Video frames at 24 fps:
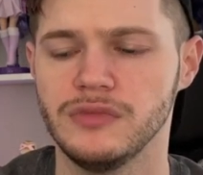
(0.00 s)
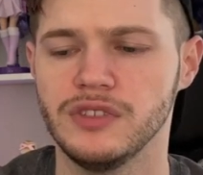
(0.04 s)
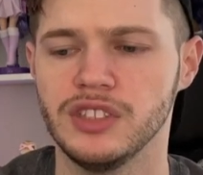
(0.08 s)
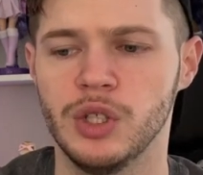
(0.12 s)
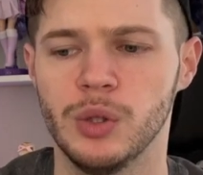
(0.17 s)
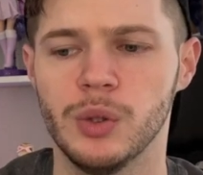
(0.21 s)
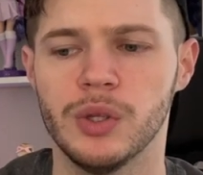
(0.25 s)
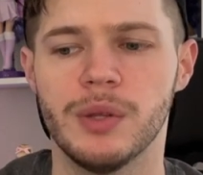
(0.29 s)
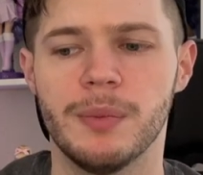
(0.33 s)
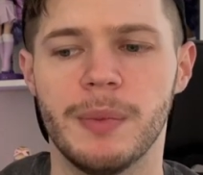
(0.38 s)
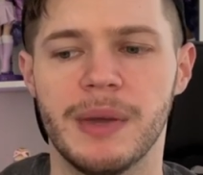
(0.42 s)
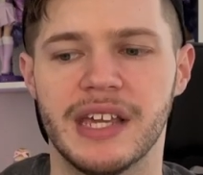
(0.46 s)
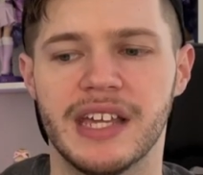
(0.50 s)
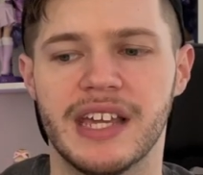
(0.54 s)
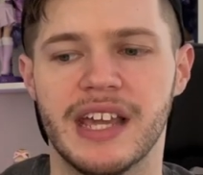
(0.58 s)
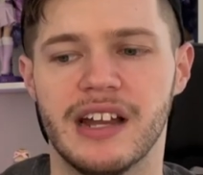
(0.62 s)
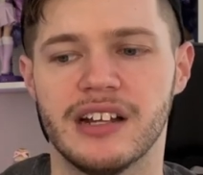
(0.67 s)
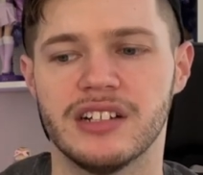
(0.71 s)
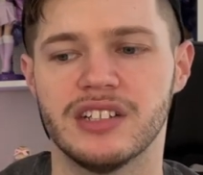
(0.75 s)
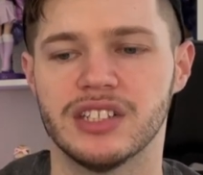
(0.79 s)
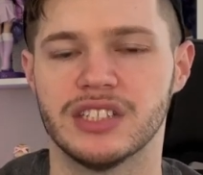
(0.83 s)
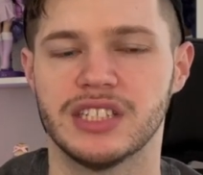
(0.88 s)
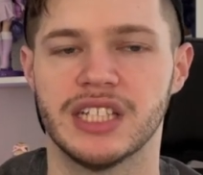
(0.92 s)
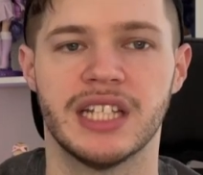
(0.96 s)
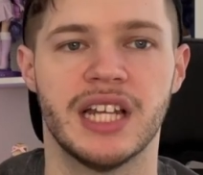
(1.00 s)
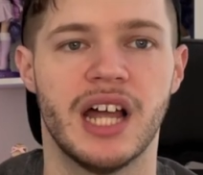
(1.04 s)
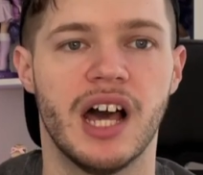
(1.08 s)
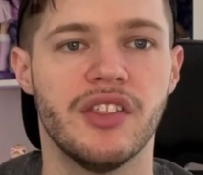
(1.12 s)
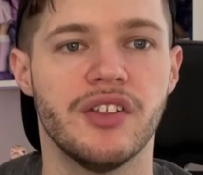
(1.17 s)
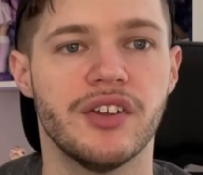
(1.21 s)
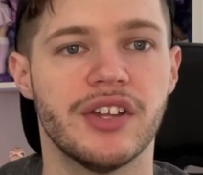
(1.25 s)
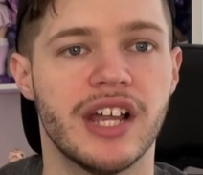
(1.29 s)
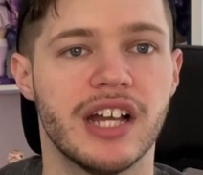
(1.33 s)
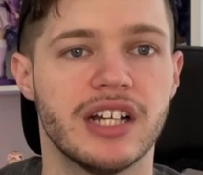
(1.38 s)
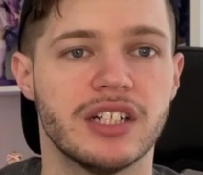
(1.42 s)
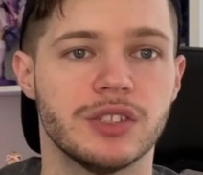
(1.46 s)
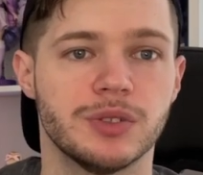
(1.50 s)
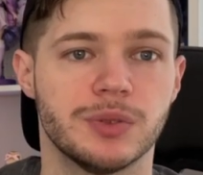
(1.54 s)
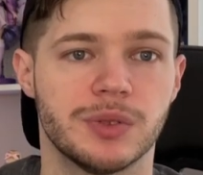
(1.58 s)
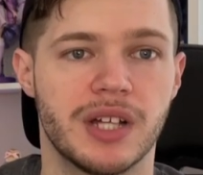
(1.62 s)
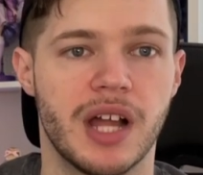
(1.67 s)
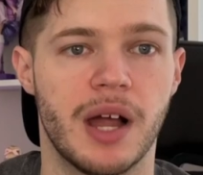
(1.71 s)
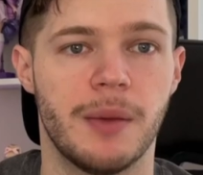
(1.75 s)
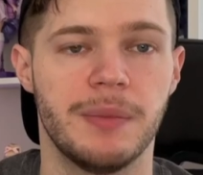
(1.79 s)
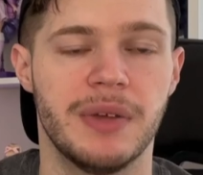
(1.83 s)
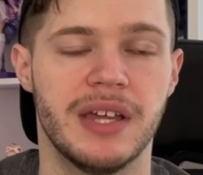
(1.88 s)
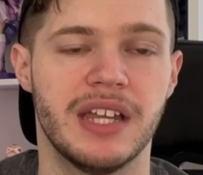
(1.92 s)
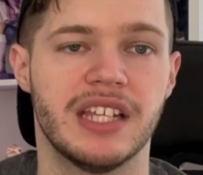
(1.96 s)
who are the main characters, and other characters will
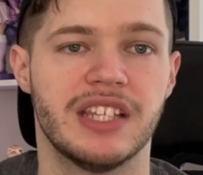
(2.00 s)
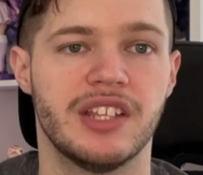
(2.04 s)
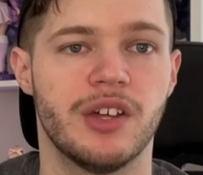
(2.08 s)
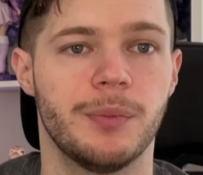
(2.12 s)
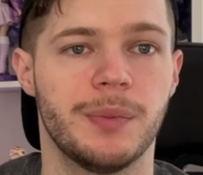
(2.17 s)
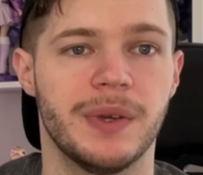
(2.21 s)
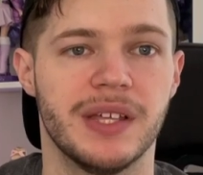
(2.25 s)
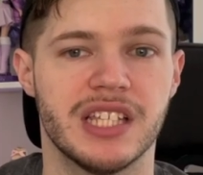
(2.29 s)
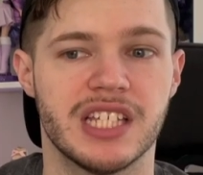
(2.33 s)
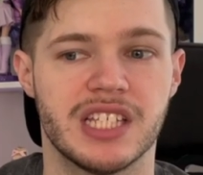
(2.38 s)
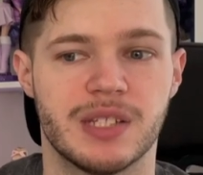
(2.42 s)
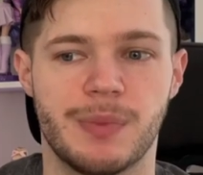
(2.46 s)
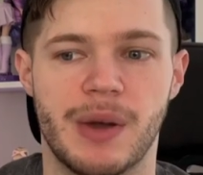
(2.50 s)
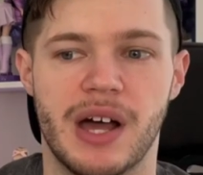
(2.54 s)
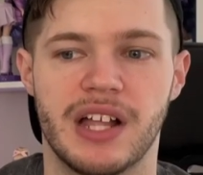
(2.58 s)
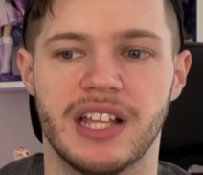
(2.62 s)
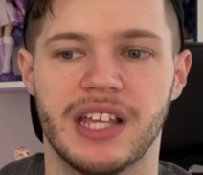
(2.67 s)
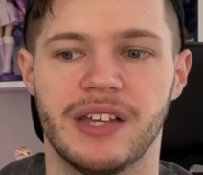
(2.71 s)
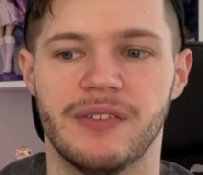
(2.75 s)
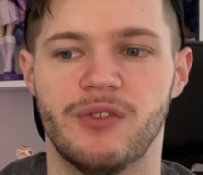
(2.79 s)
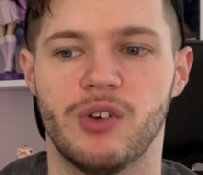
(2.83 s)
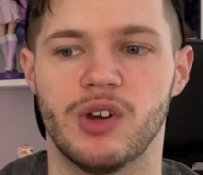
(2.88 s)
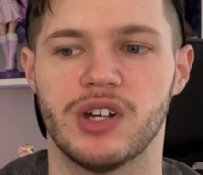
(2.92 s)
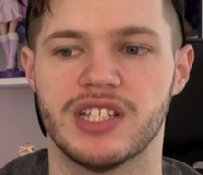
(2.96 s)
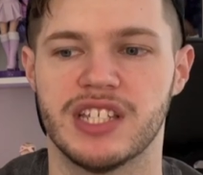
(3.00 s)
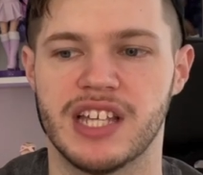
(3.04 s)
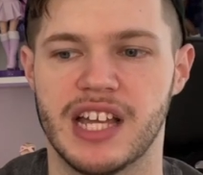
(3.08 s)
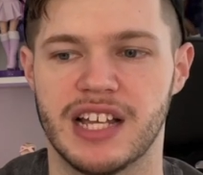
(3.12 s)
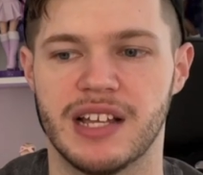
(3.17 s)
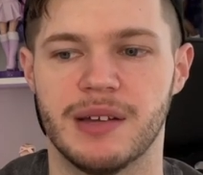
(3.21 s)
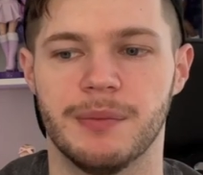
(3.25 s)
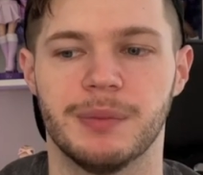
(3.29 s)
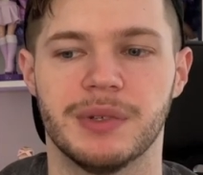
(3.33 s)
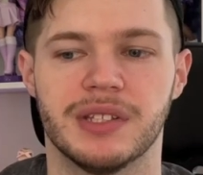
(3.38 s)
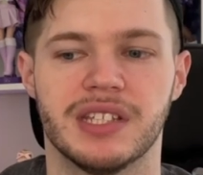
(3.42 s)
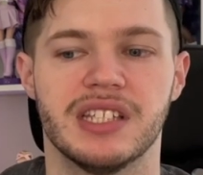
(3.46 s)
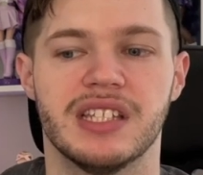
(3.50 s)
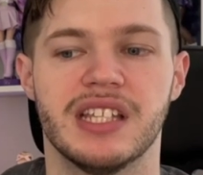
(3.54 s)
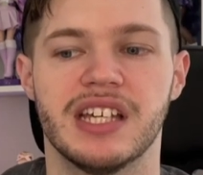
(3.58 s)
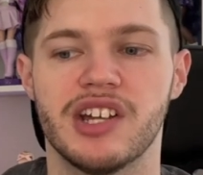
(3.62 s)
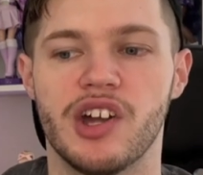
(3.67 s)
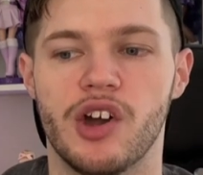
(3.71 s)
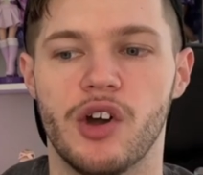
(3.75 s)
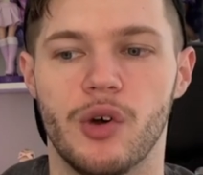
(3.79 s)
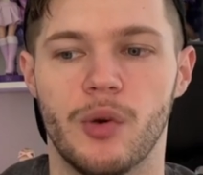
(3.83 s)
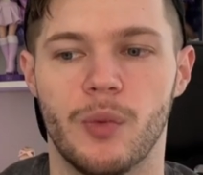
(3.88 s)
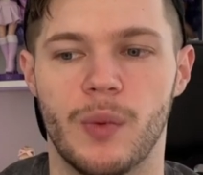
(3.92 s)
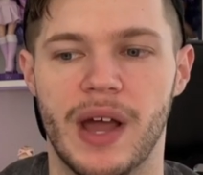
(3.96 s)
come in and they'll be in the spotlight for a second, but then they
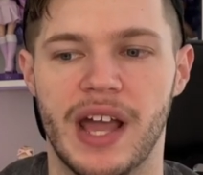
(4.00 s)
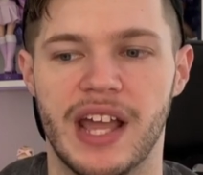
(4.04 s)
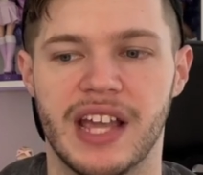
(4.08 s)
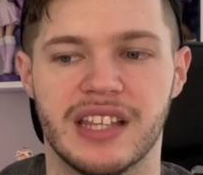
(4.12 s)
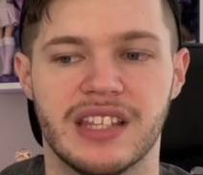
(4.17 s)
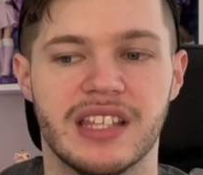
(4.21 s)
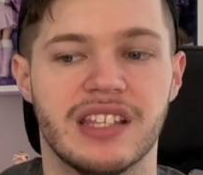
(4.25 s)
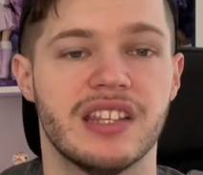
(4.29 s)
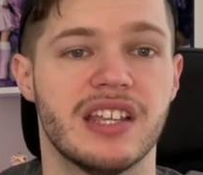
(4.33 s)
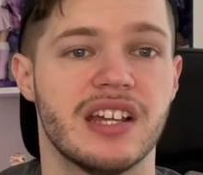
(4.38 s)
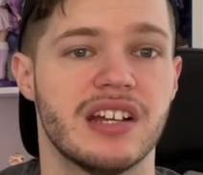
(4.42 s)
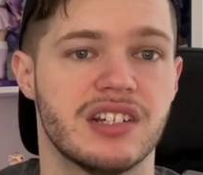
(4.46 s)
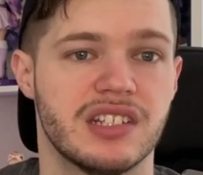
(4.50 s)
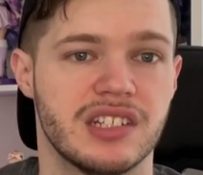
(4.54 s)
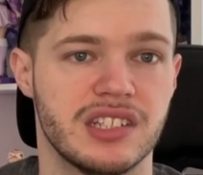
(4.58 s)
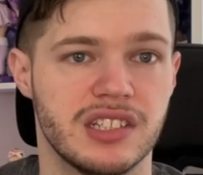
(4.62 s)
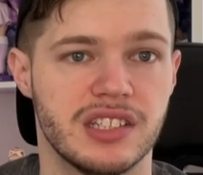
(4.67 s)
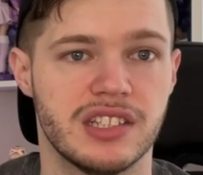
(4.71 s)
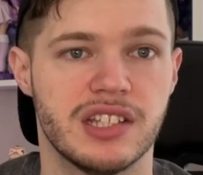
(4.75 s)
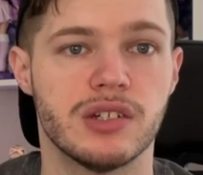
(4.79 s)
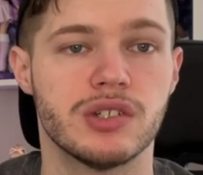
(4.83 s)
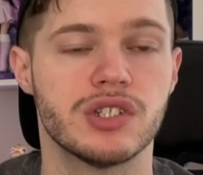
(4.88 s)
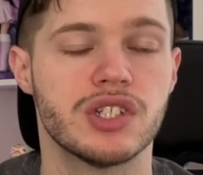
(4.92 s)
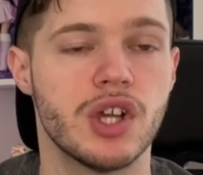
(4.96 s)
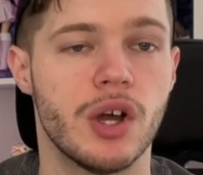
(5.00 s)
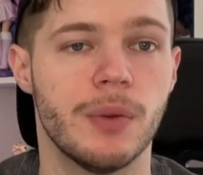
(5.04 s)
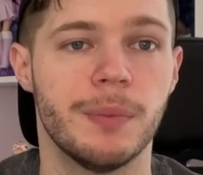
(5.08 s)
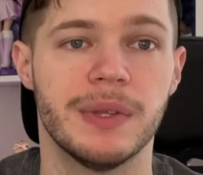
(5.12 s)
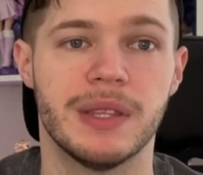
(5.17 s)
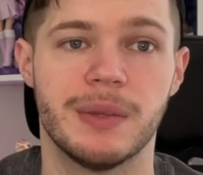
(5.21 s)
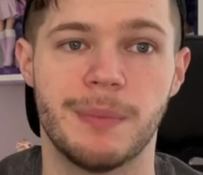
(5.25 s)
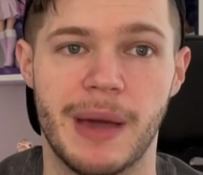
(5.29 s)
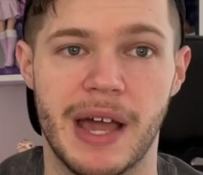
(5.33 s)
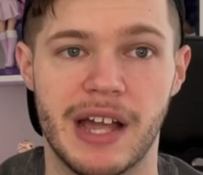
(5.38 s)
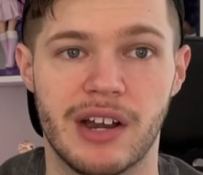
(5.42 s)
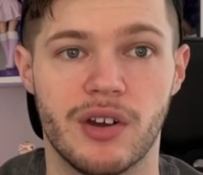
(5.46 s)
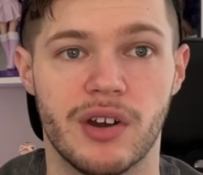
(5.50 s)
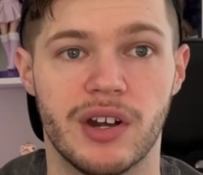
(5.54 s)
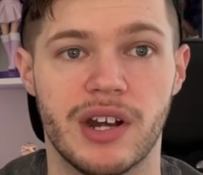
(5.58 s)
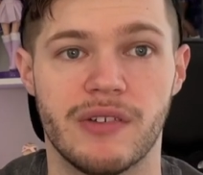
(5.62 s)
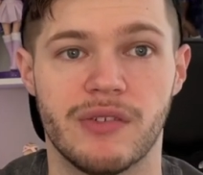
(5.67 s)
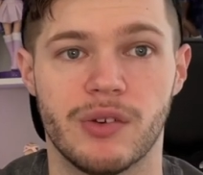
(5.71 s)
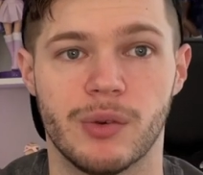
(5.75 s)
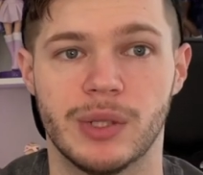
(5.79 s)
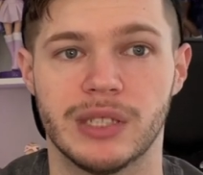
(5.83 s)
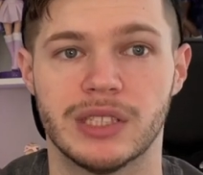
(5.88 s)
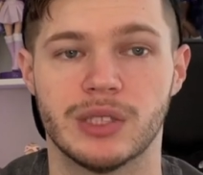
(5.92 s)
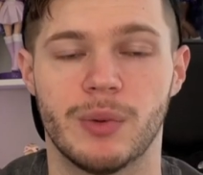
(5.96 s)
go away and then they'll show up in the background
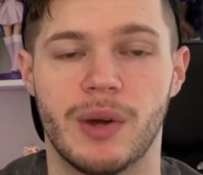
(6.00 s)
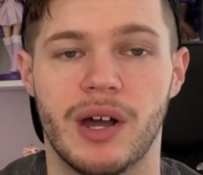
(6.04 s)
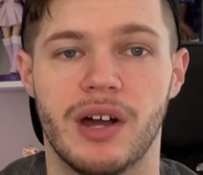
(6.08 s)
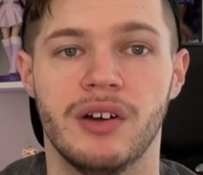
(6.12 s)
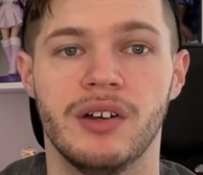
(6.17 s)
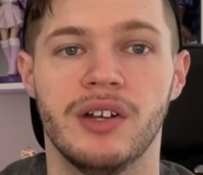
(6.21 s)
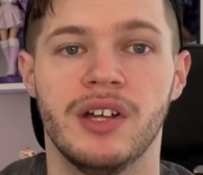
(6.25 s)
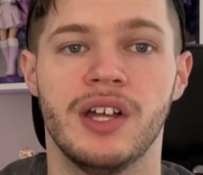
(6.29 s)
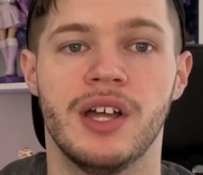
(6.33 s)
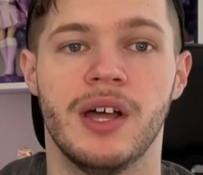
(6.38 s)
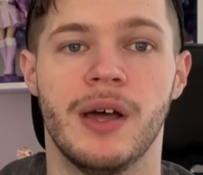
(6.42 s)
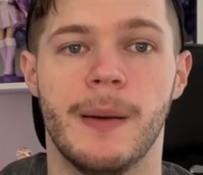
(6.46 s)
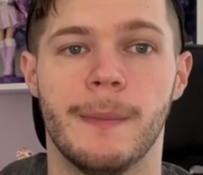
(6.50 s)
every once in a while.